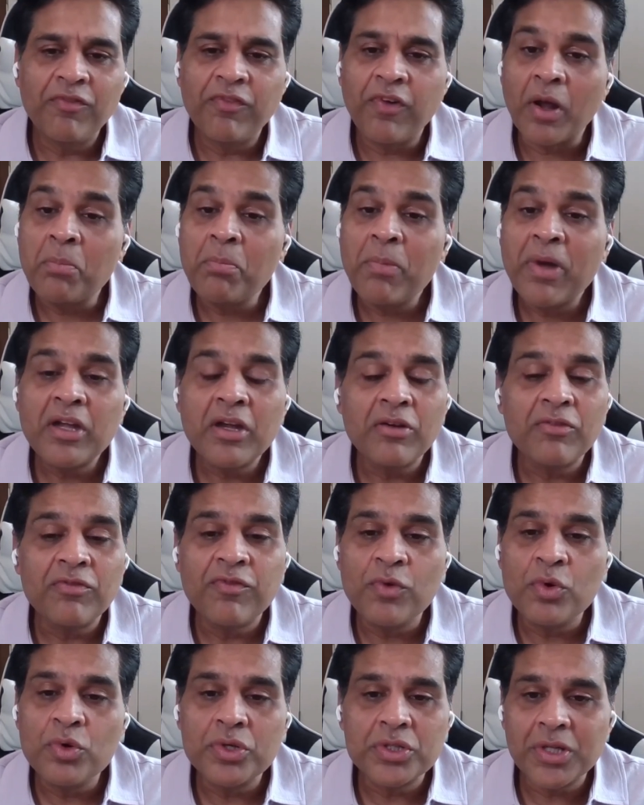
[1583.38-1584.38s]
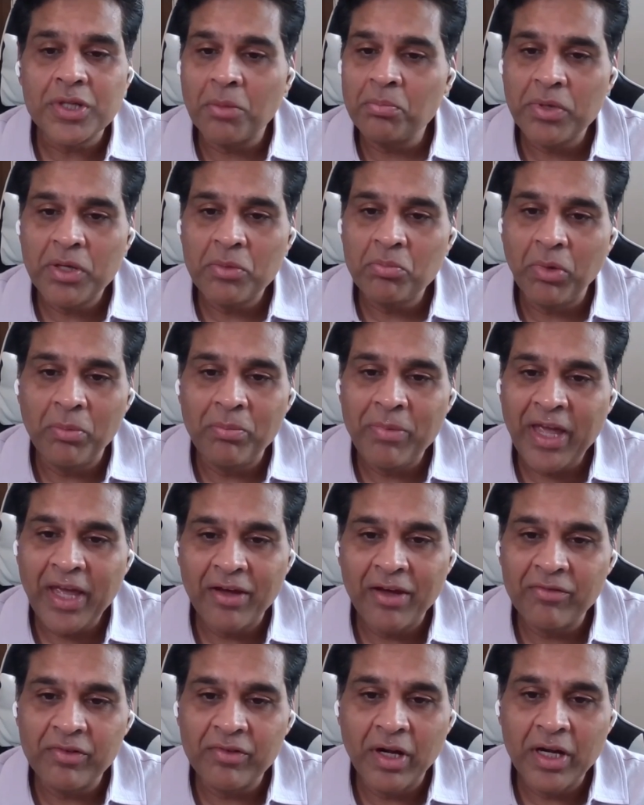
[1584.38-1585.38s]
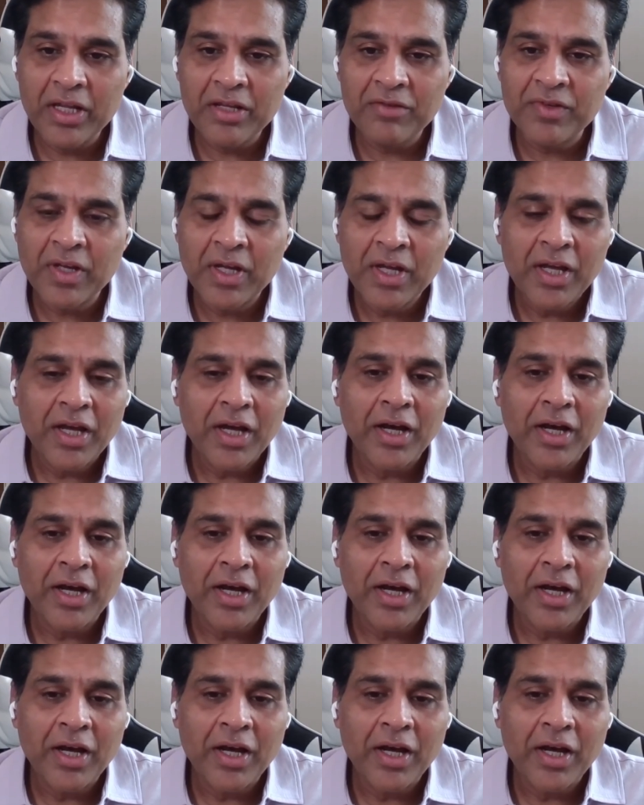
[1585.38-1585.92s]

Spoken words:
fermented foods. Some people may have relief.